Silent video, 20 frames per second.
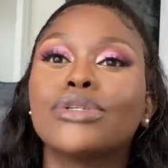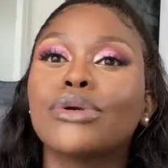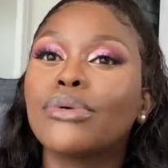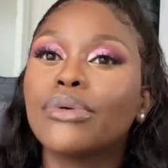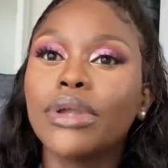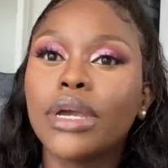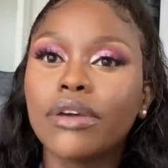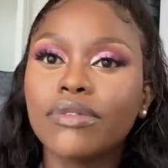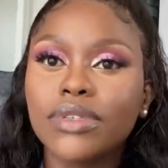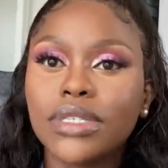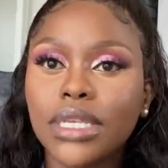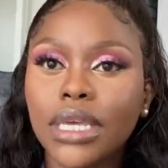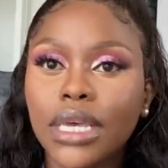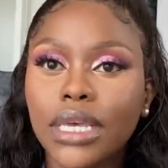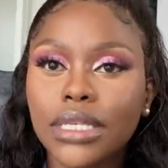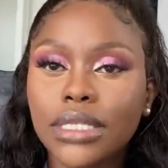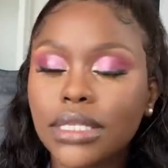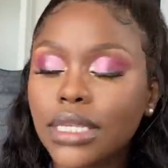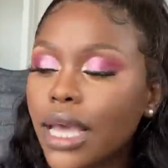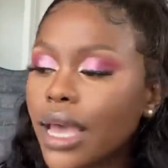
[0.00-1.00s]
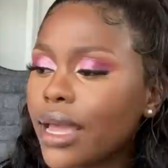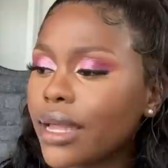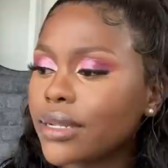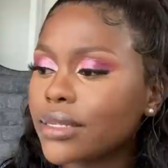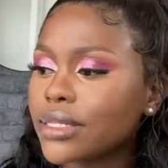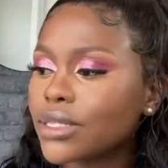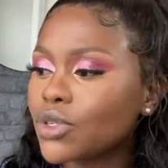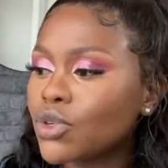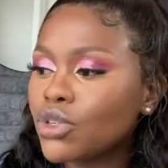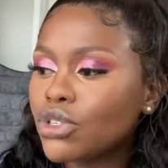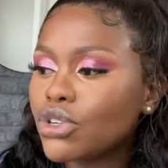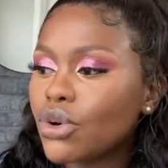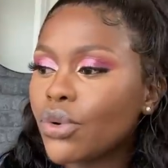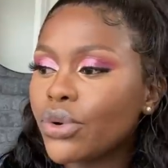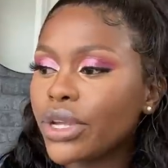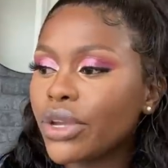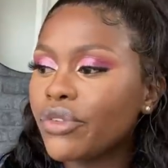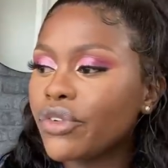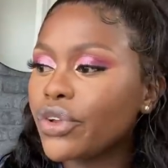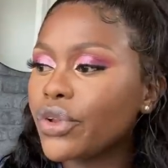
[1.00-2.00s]
don't have sex and you
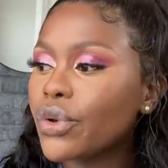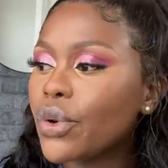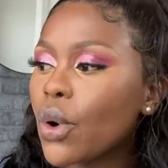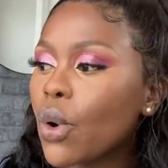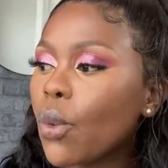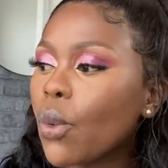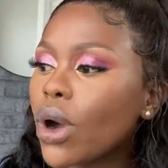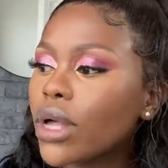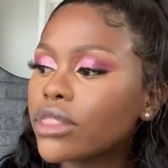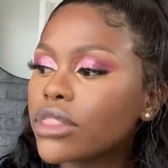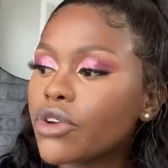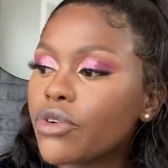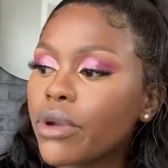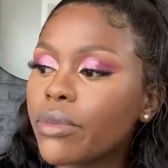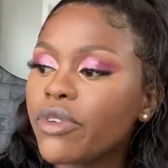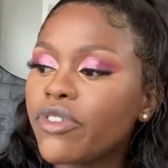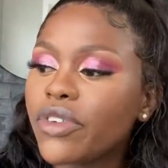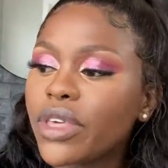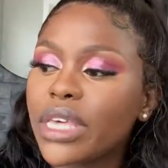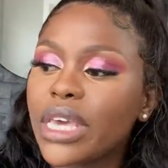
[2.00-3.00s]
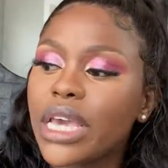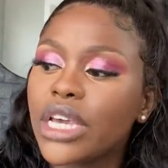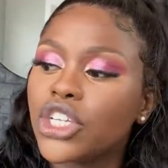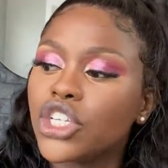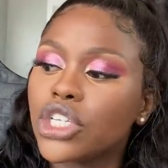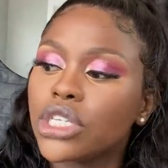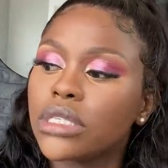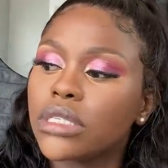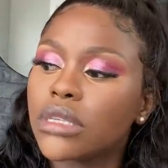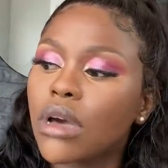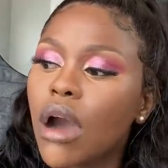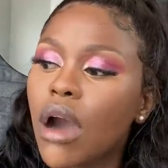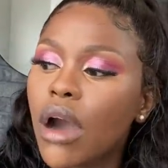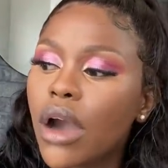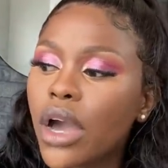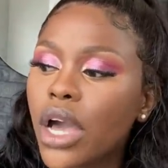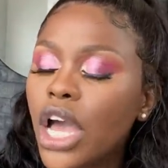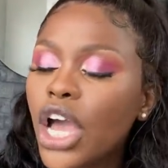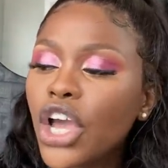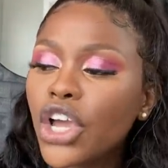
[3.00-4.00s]
don't even know what the ramifications
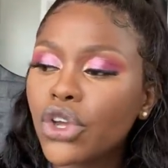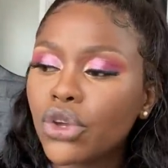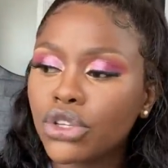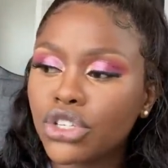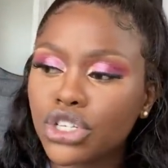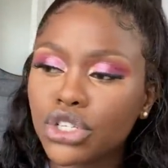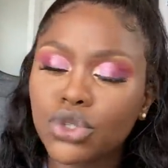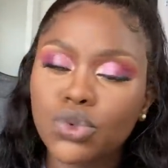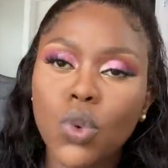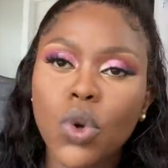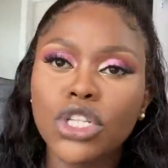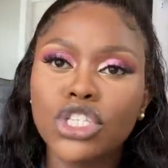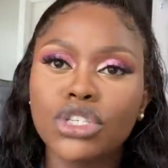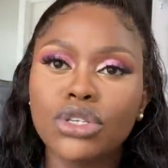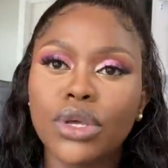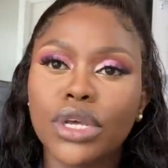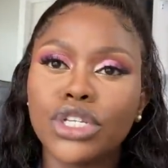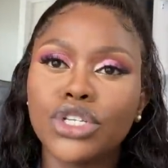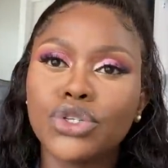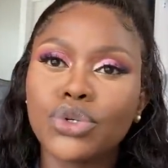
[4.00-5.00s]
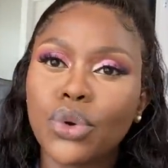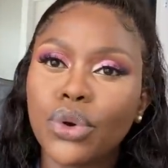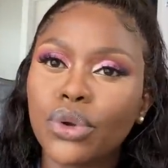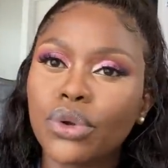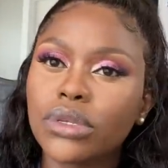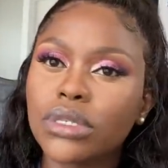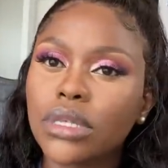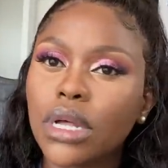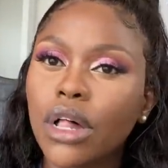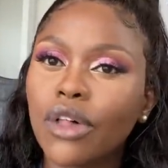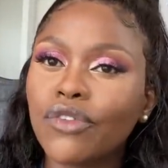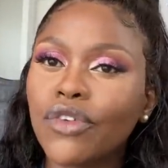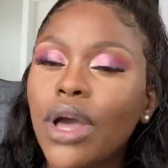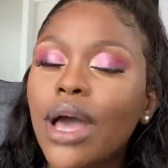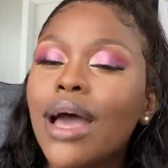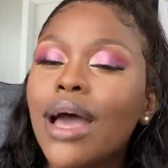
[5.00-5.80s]
are you just want to enjoy yourself